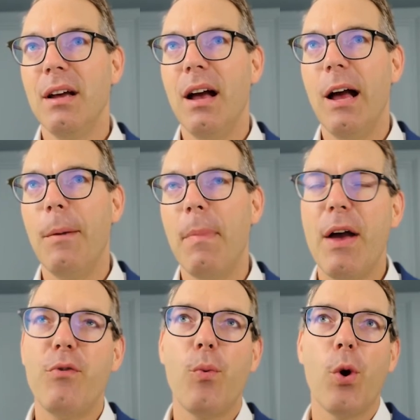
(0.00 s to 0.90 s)

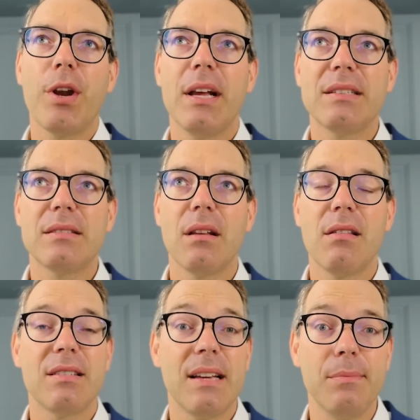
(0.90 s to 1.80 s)
Everyone has
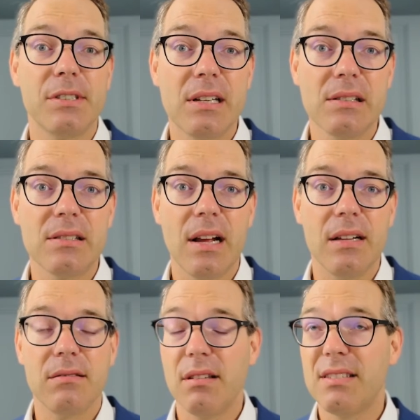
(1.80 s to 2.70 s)
the same skill
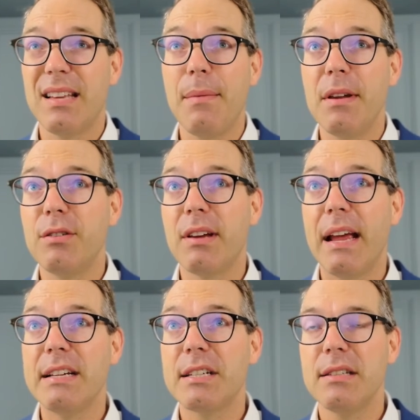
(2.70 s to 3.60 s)
set, the same
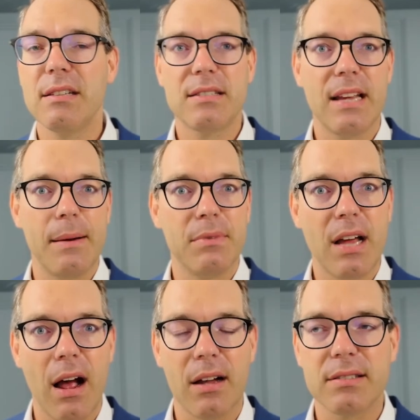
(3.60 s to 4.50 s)
education, the same
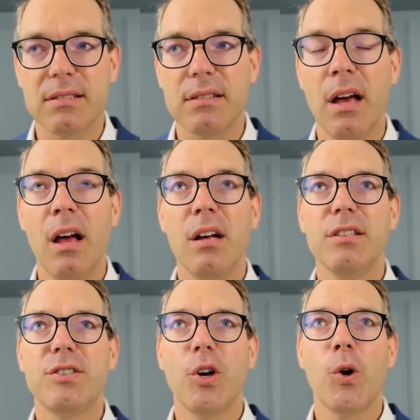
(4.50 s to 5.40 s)
tasks.
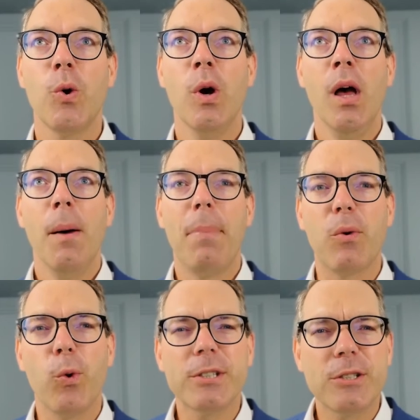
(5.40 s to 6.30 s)
So, but
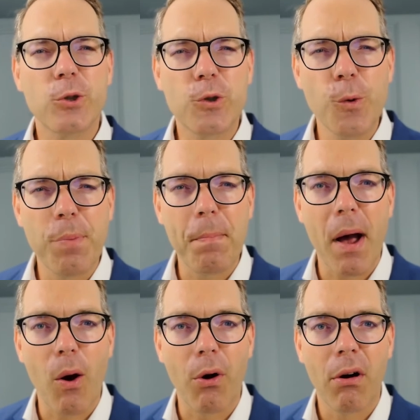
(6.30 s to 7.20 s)
what's your
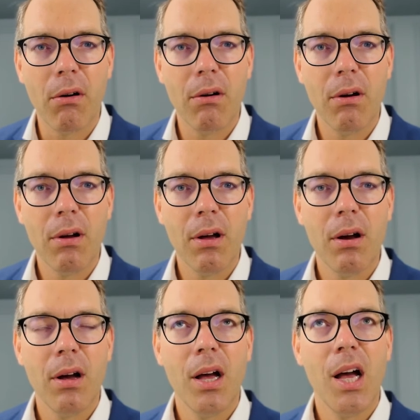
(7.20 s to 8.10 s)
superpower?
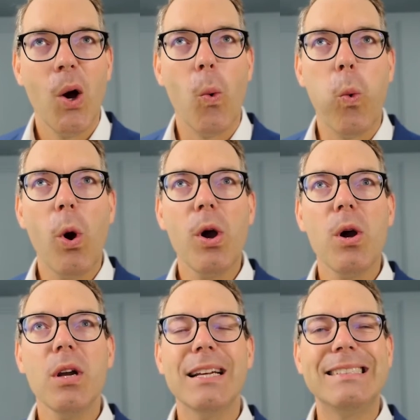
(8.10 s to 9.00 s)

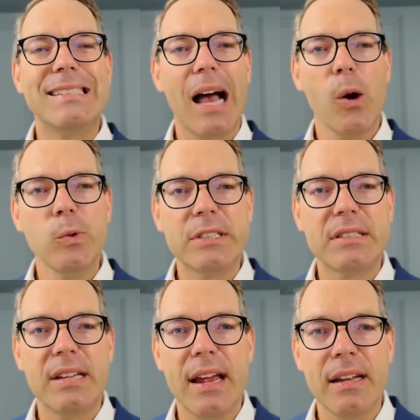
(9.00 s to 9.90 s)
What is
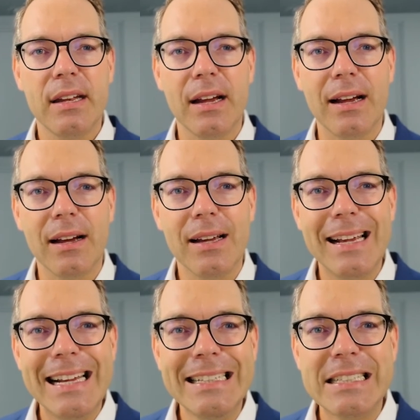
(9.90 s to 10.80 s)
outstanding
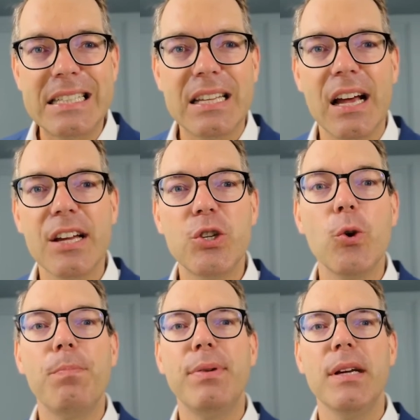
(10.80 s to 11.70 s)
inside your
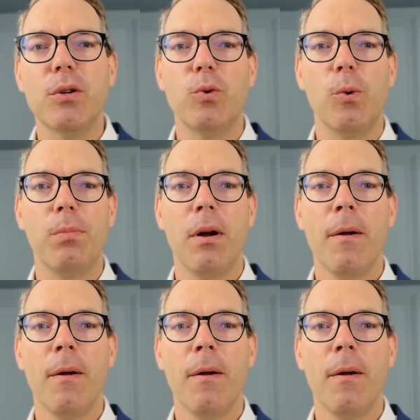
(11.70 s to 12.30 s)
peer group?